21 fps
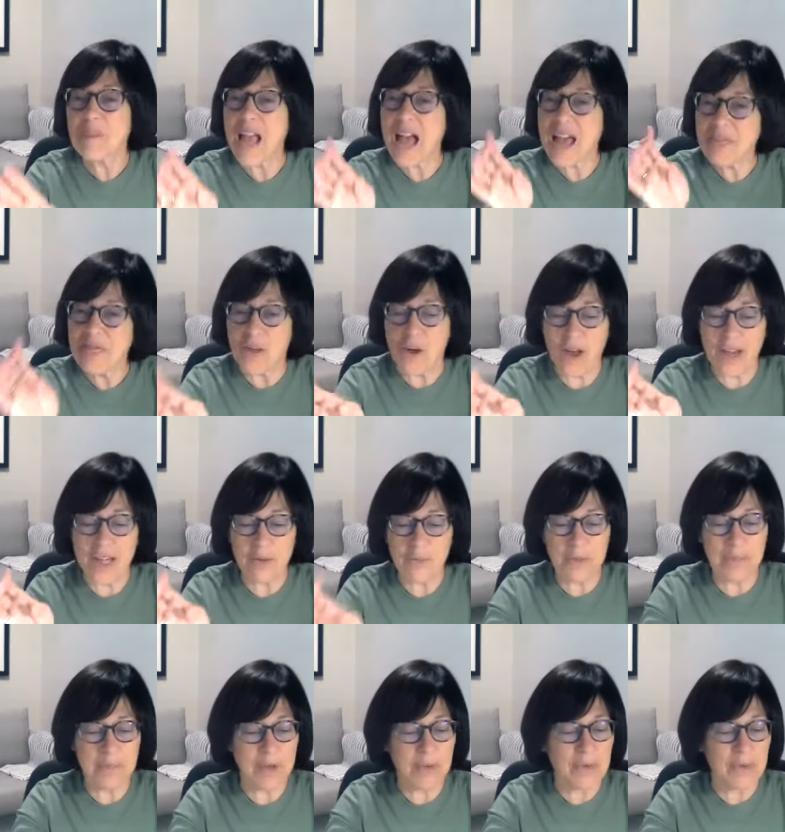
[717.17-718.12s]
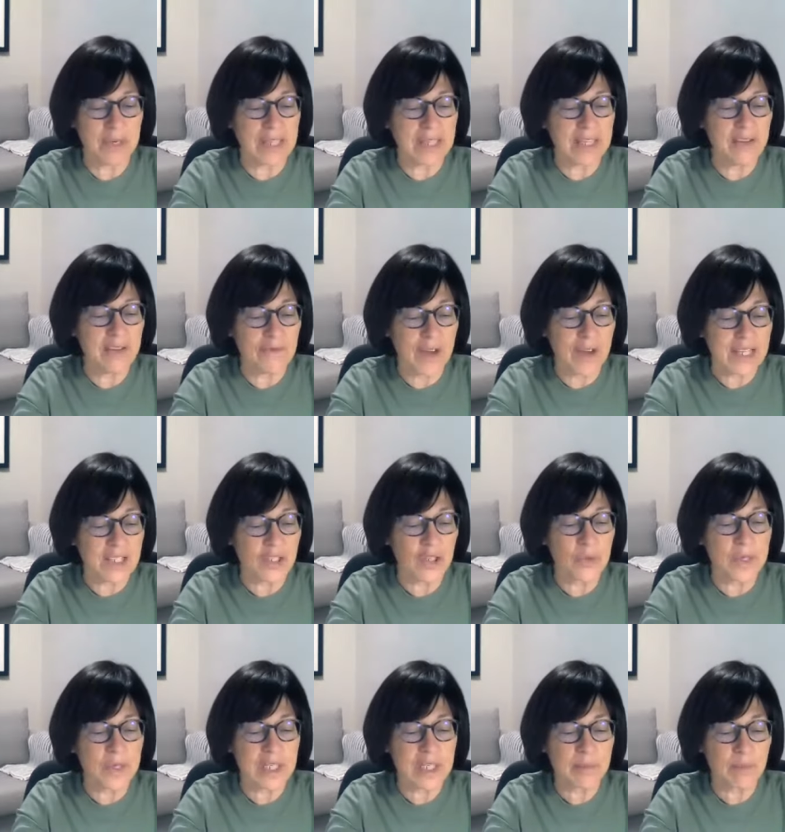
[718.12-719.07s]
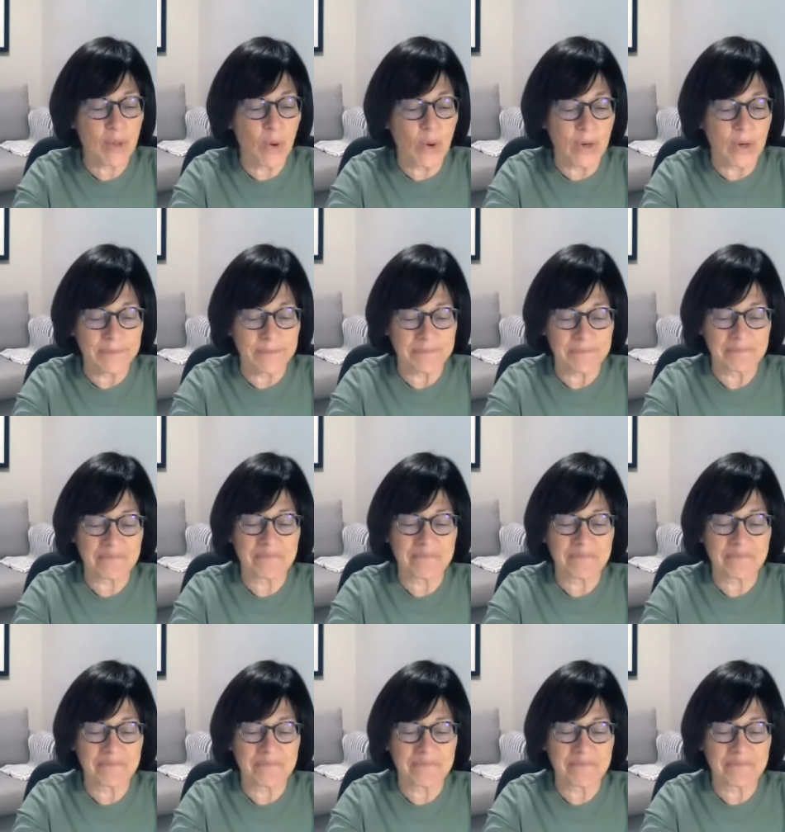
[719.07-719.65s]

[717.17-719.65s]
I thought it would be really fun to explore.